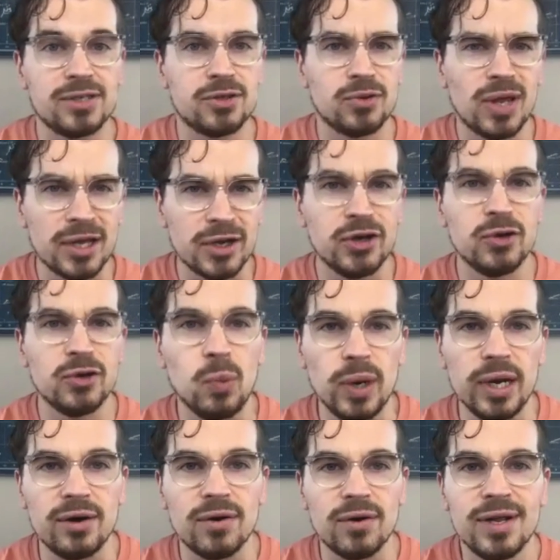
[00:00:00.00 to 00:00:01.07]
So like
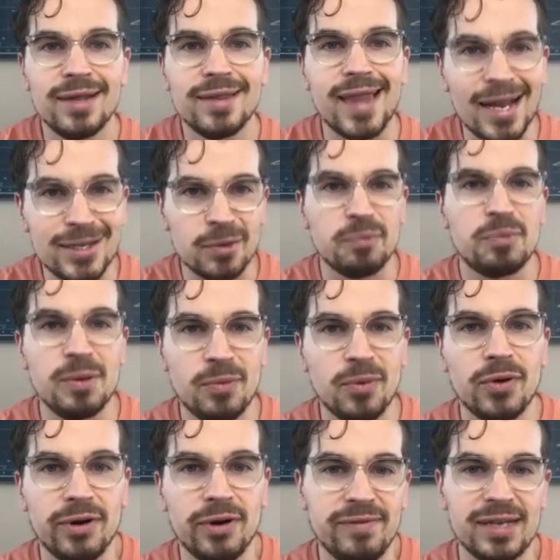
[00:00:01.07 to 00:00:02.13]
goodwill, that's what people
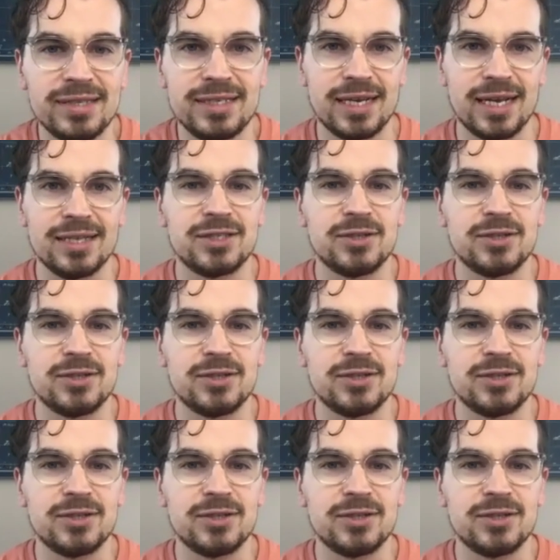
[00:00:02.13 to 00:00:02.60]
are investing in.